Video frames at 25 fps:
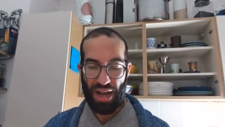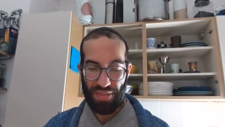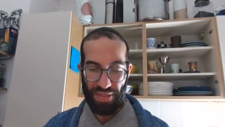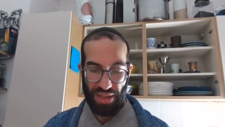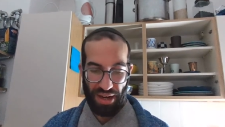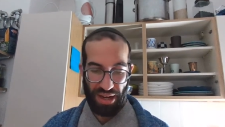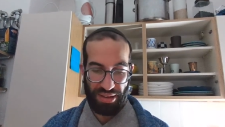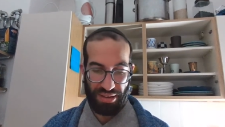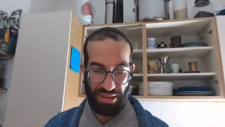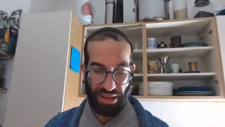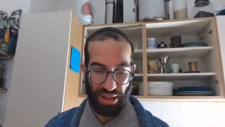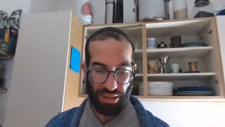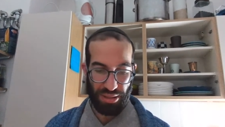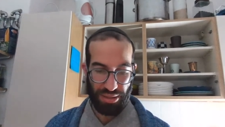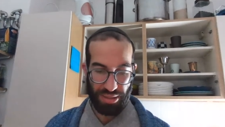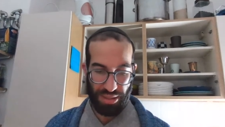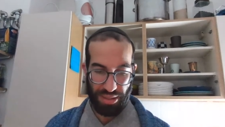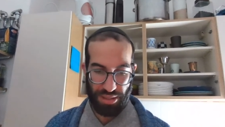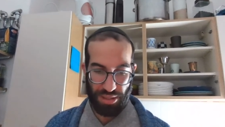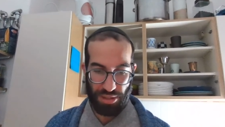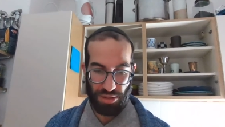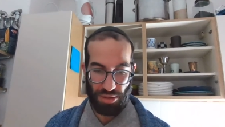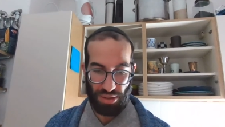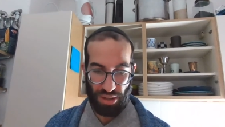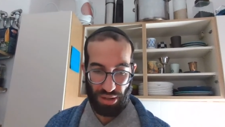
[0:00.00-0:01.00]
And then he tells
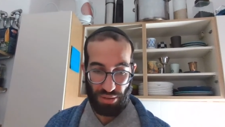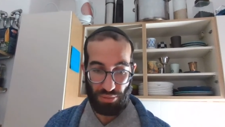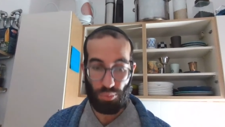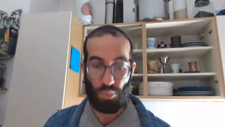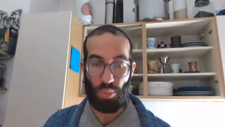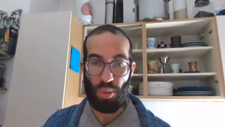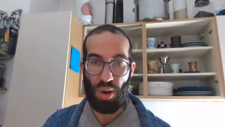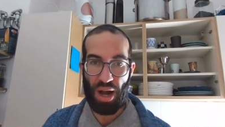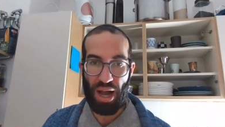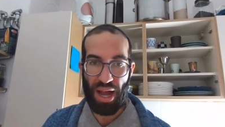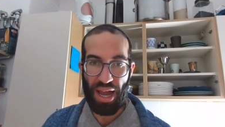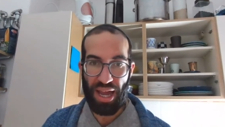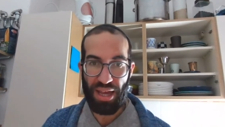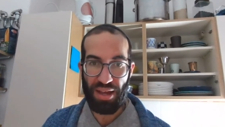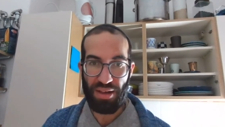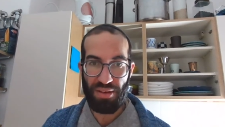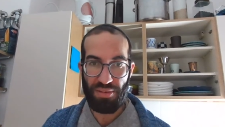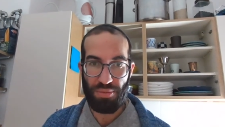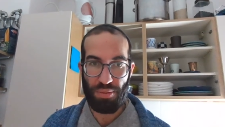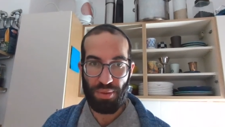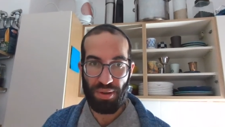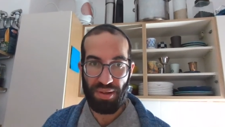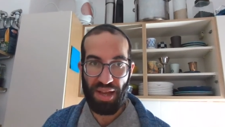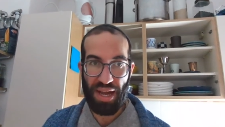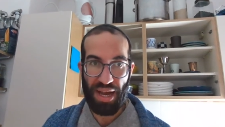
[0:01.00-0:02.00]
the story of why,
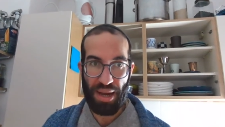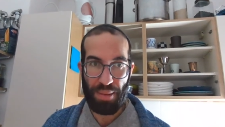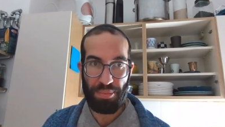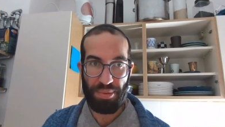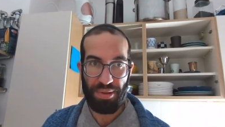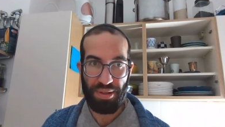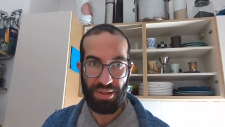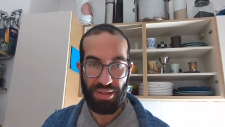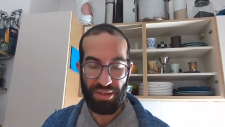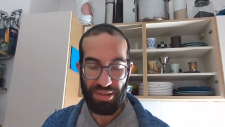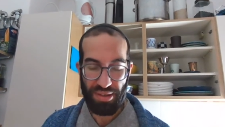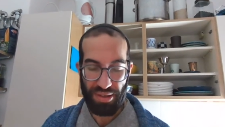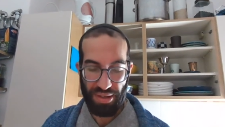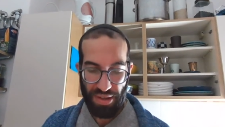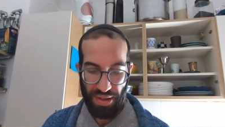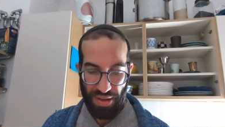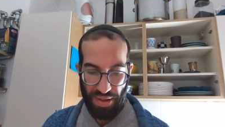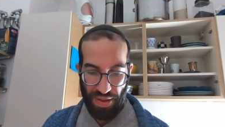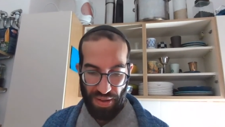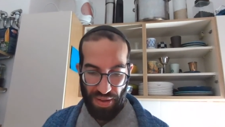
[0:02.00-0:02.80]
of what happened,